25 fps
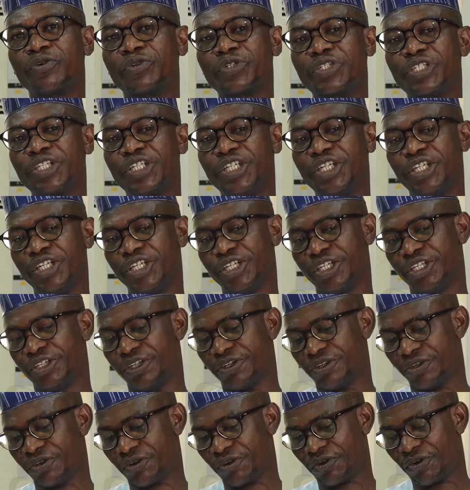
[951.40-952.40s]
The
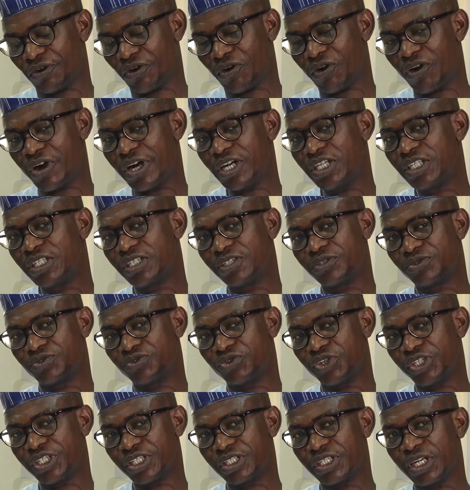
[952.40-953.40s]
current
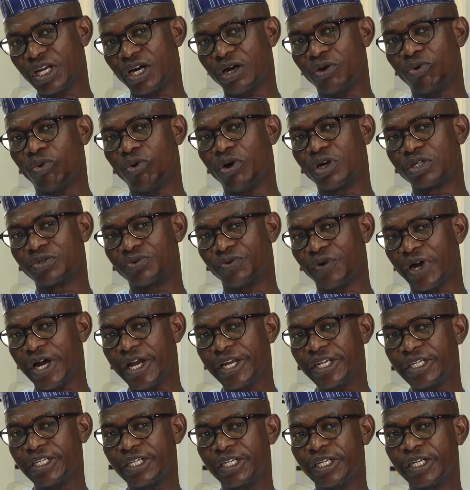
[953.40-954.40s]
situation now worldwide,
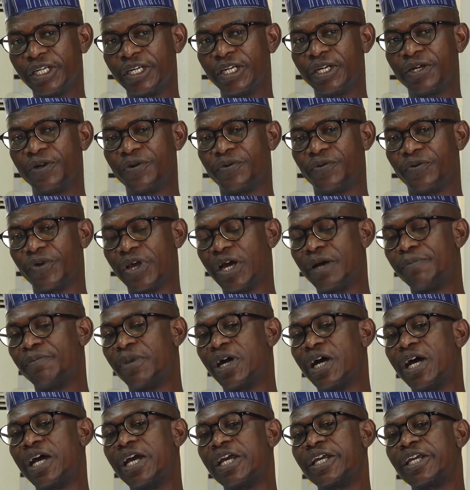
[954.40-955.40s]

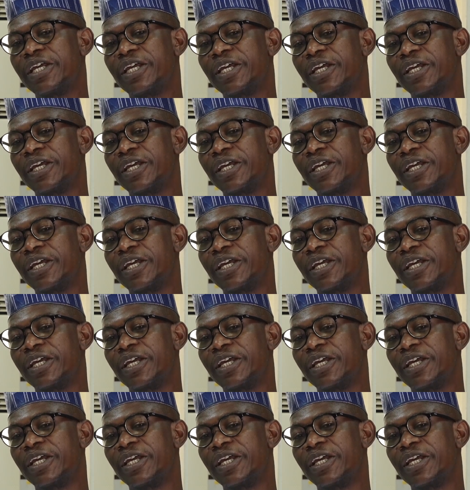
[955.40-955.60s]
whereby